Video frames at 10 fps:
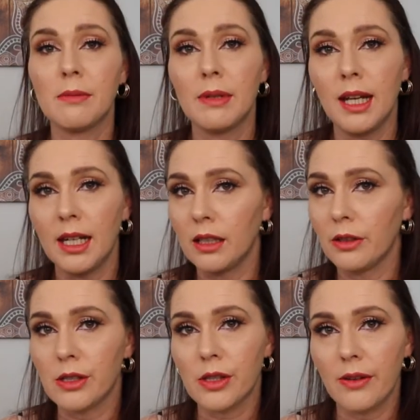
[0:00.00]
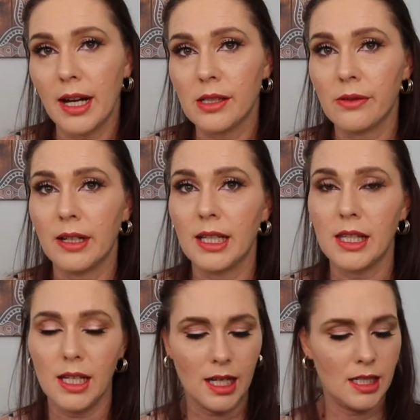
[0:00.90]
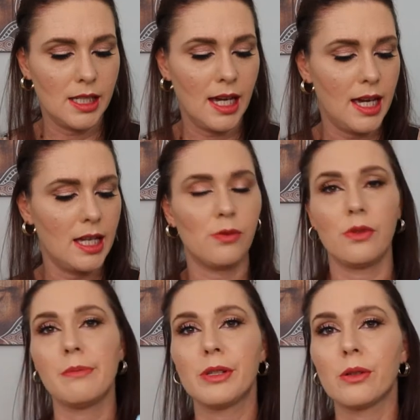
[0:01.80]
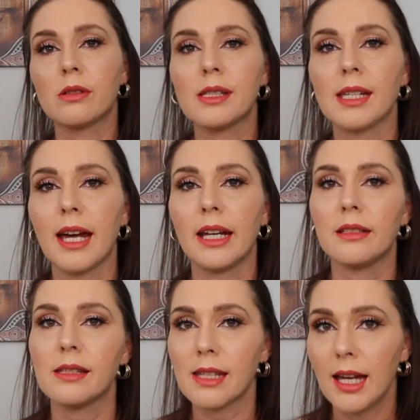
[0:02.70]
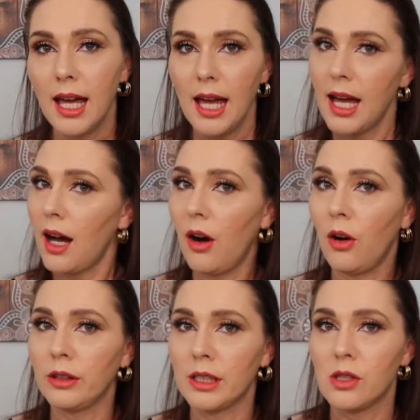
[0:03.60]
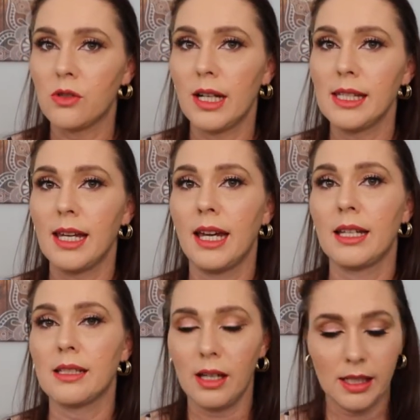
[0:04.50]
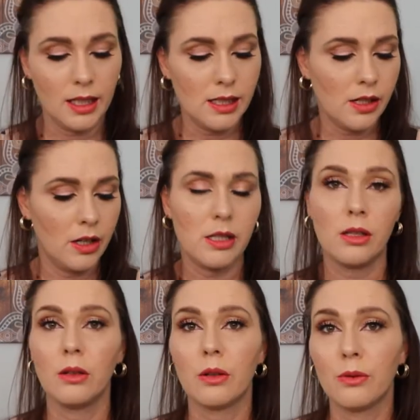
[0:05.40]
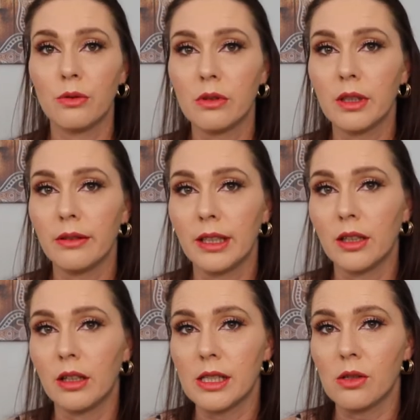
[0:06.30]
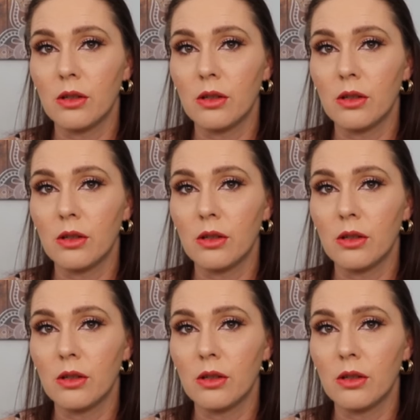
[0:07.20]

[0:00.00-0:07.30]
to be any loose threads or anything, any tears, rips or stains on this dress, and I think it's going to look really, really nice